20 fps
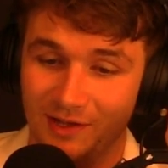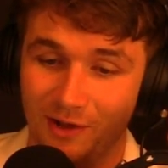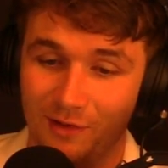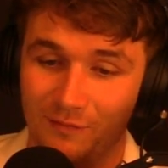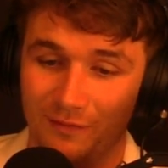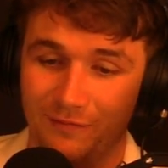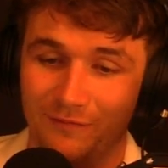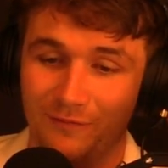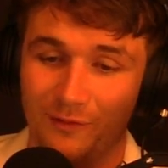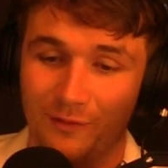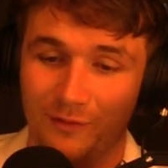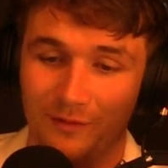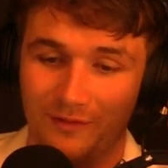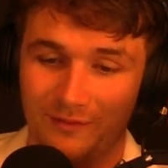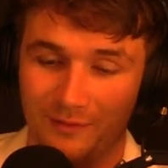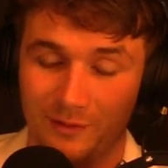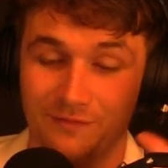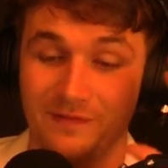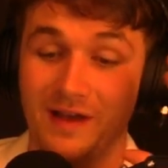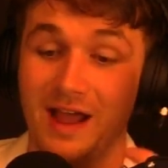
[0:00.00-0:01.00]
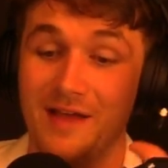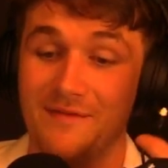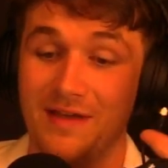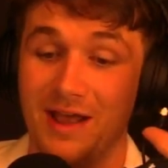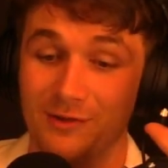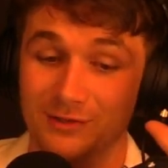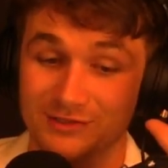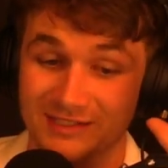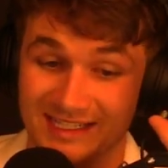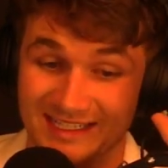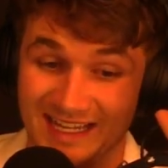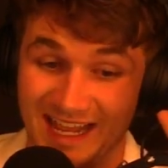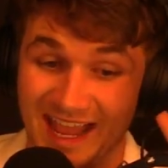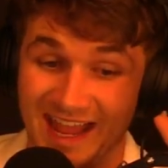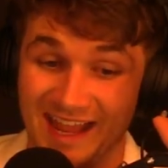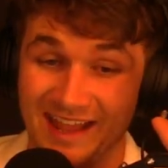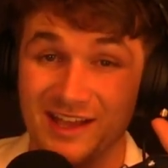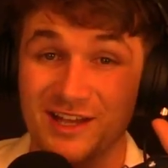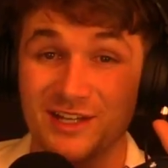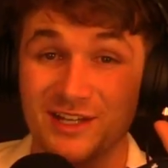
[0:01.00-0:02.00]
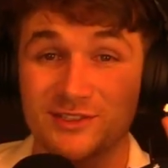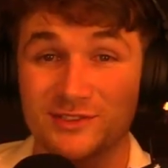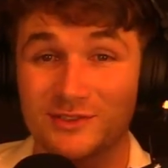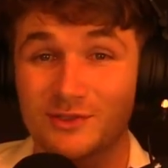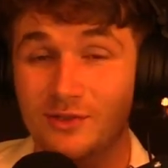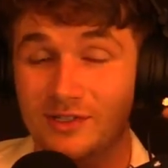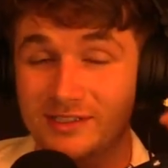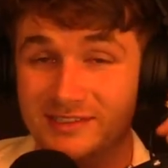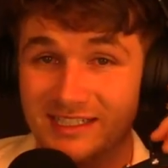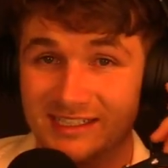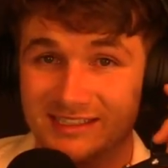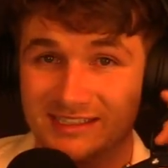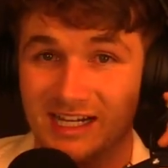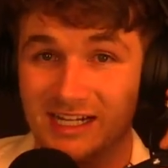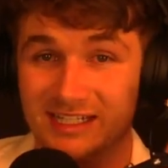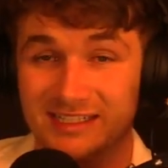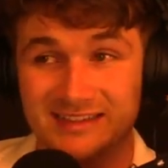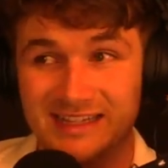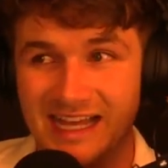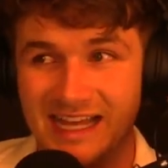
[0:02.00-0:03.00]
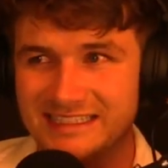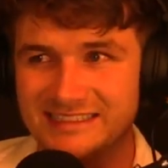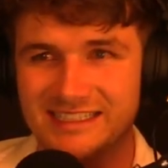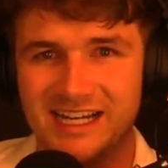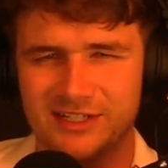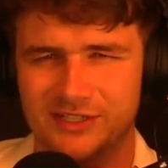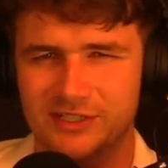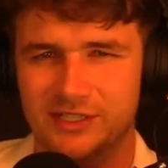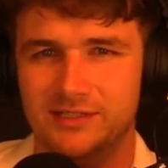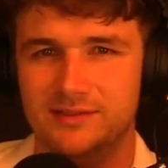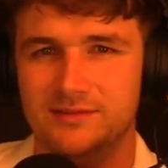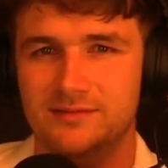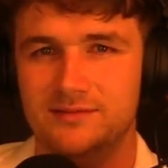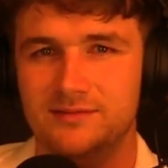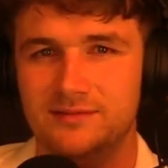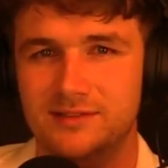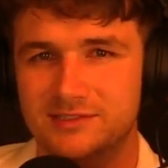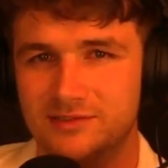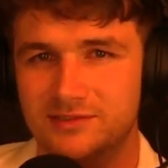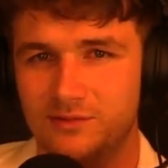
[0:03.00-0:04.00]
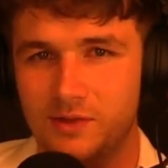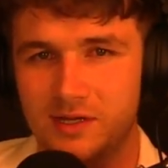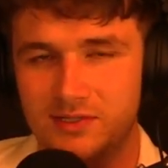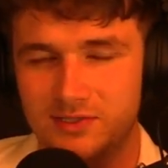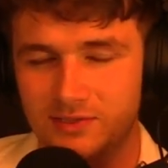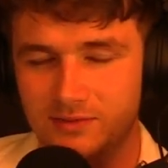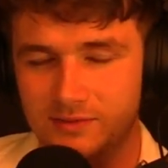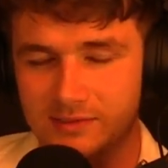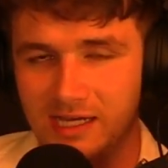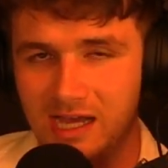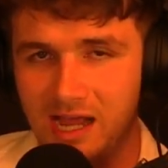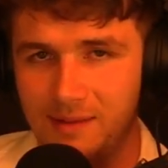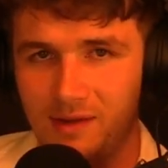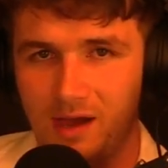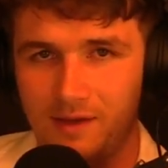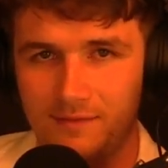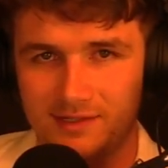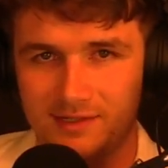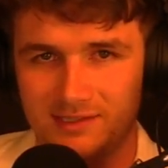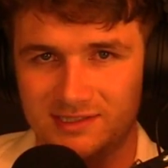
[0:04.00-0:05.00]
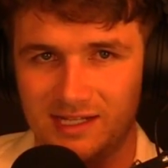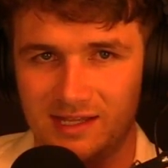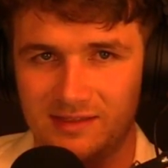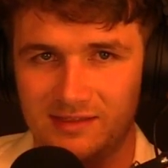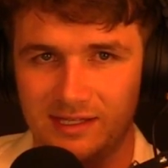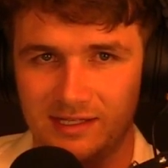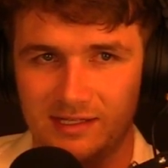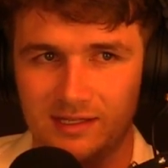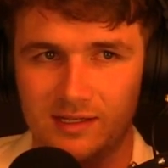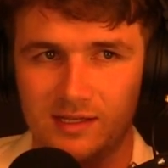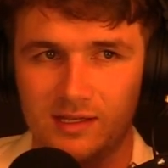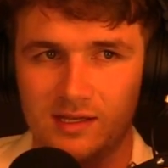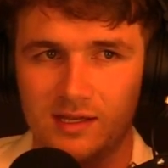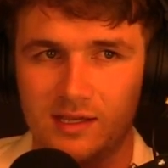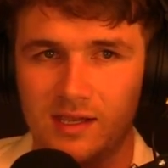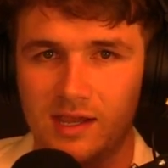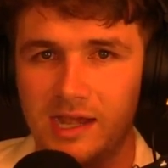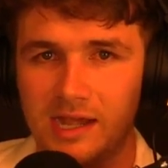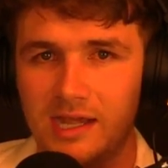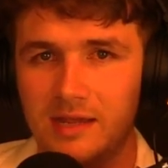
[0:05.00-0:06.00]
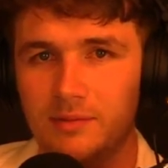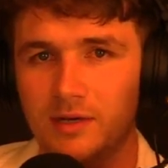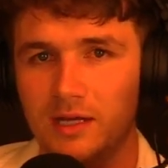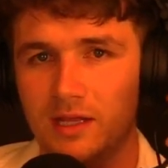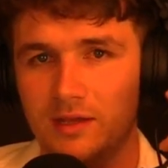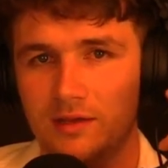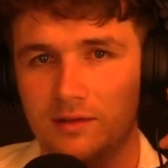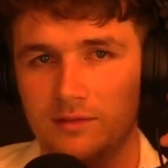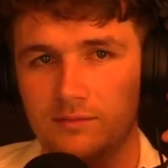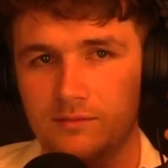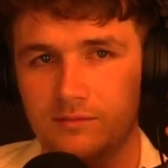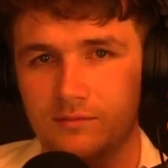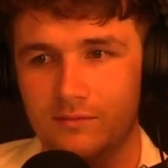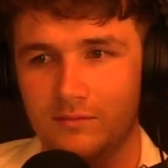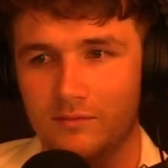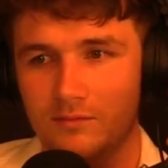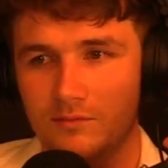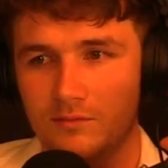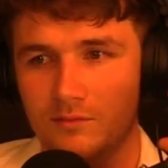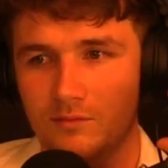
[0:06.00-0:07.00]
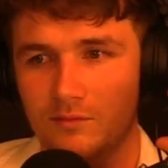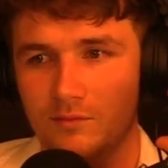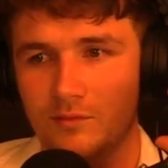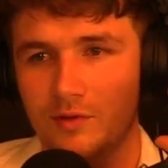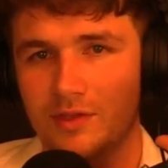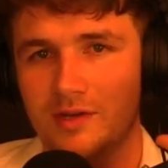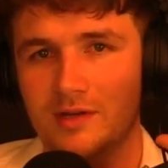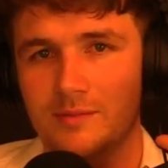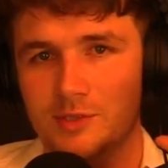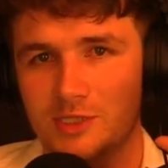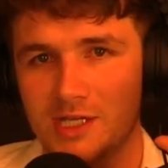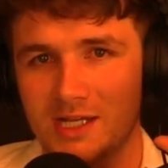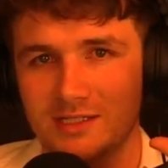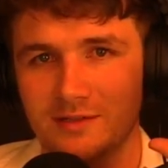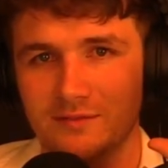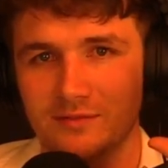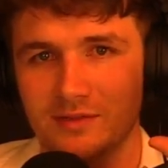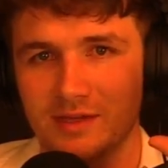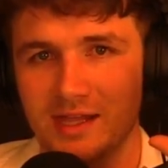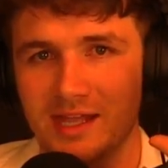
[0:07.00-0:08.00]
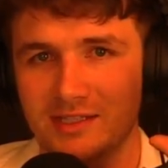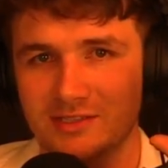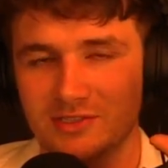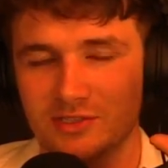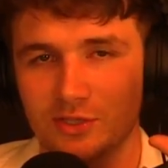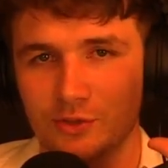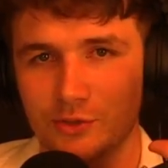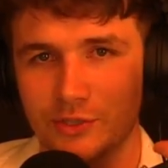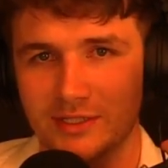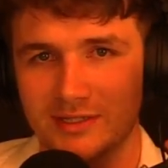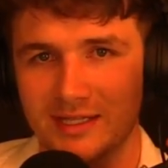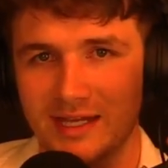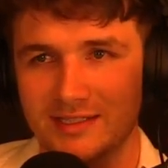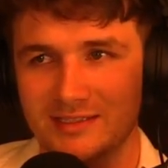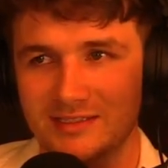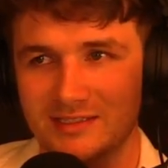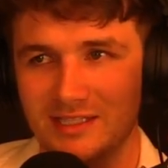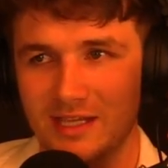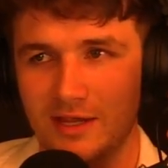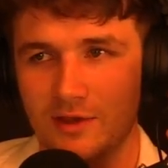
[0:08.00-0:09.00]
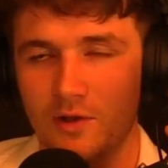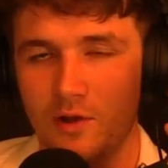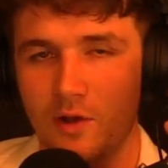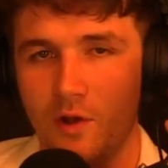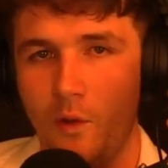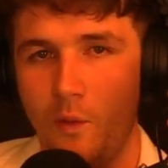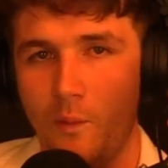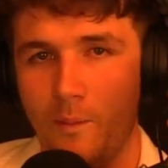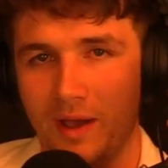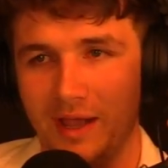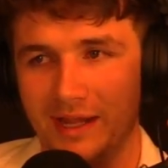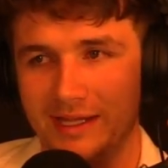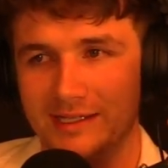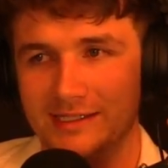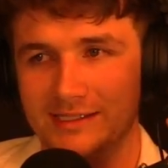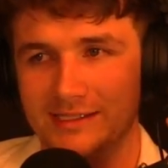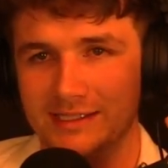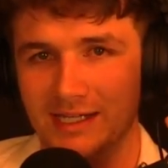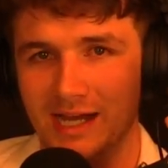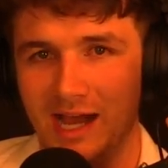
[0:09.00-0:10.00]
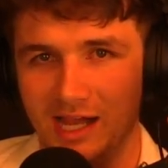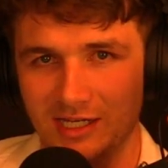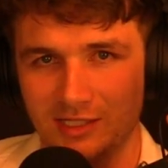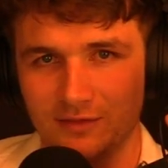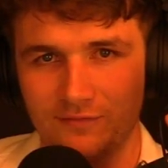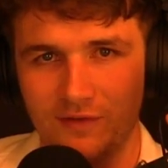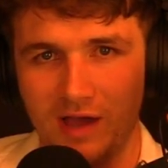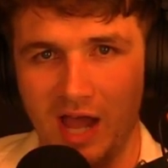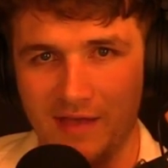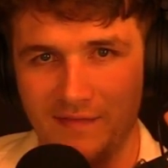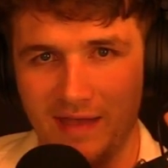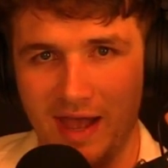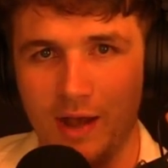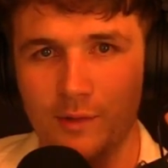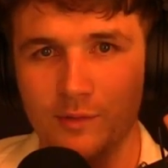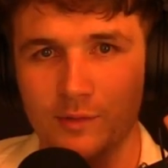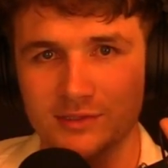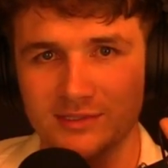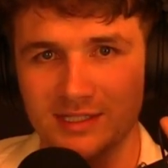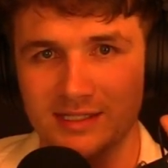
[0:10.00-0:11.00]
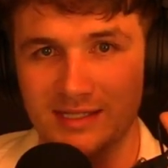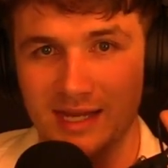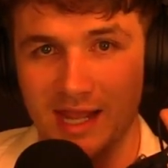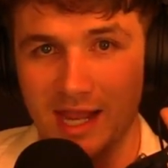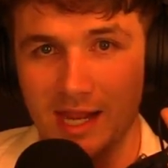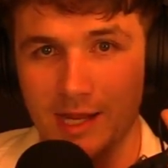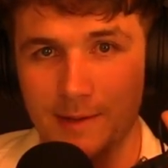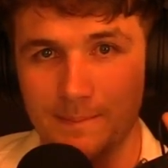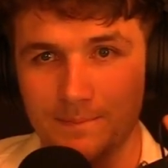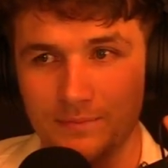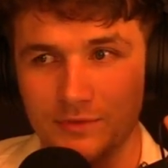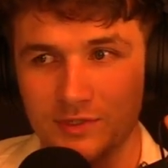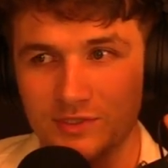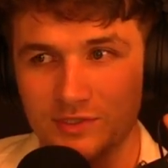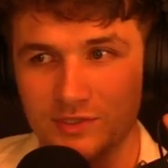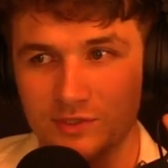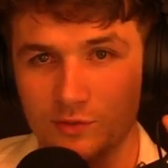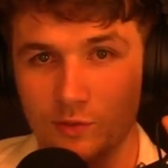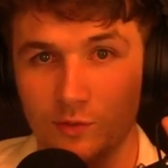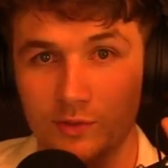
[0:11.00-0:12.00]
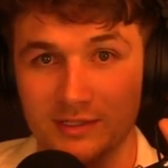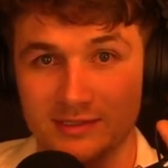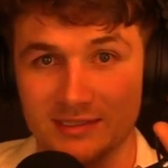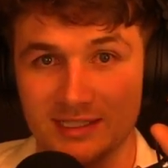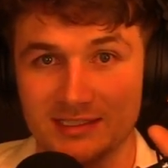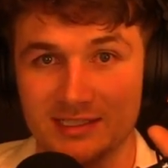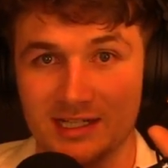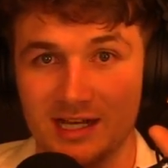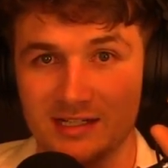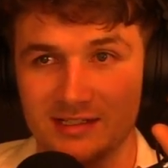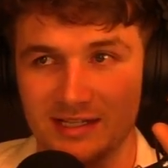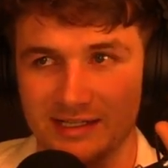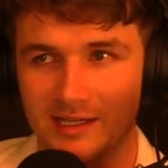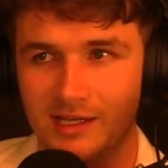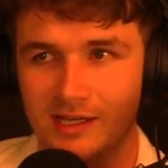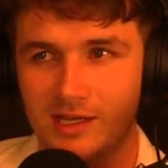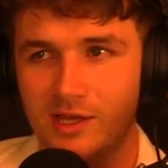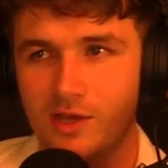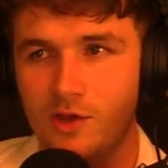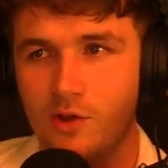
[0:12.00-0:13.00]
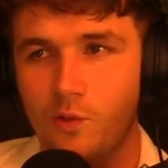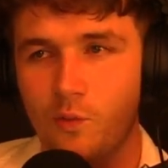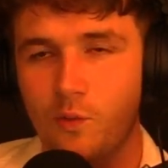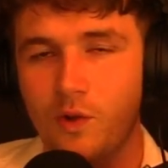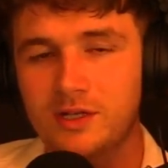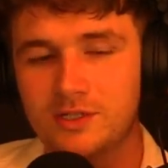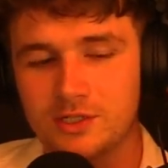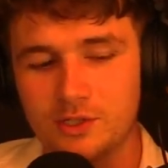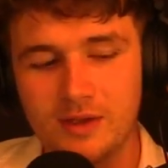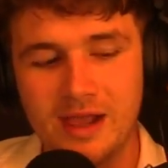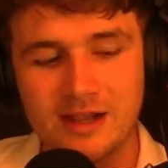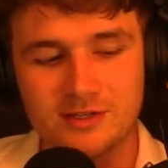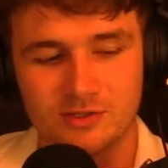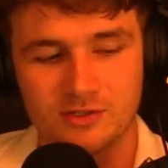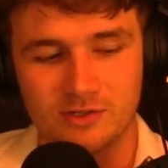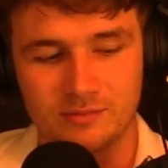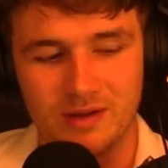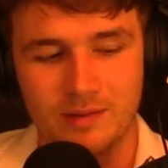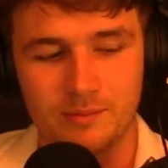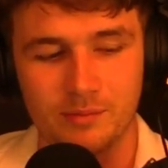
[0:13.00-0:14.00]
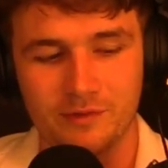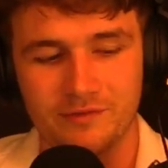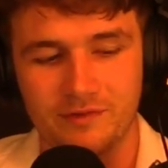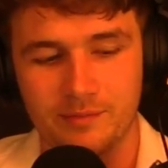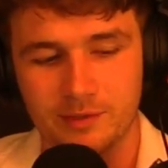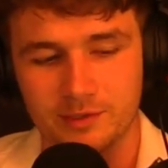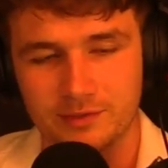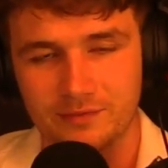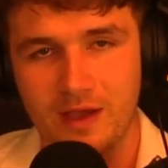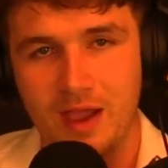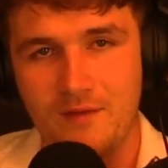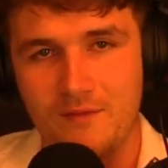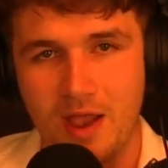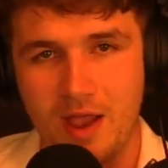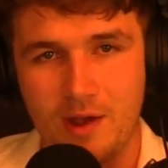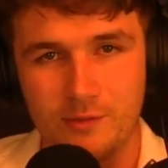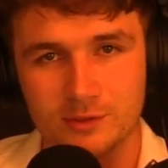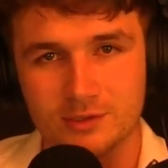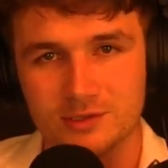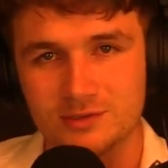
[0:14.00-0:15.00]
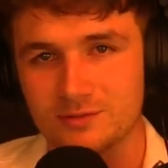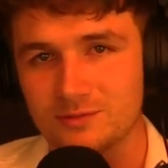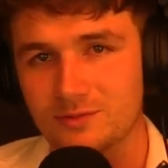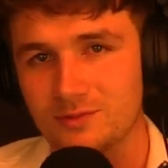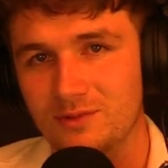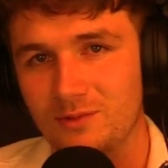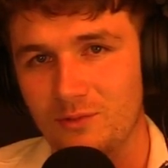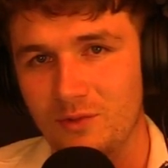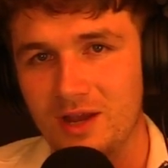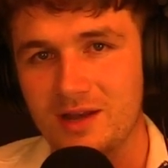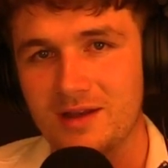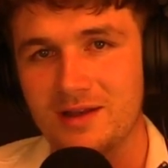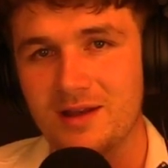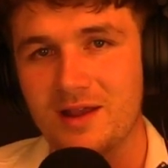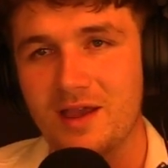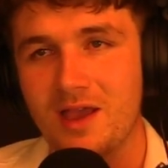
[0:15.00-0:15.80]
over 4 or 5 hours a day scrolling TikTok. That's not good. That's a waste of your time. Obviously, I think anybody with an objective lens could look at that and say, oh my gosh, 5 hours a day scrolling TikTok? Like, what do you actually remember from those 5 hours? What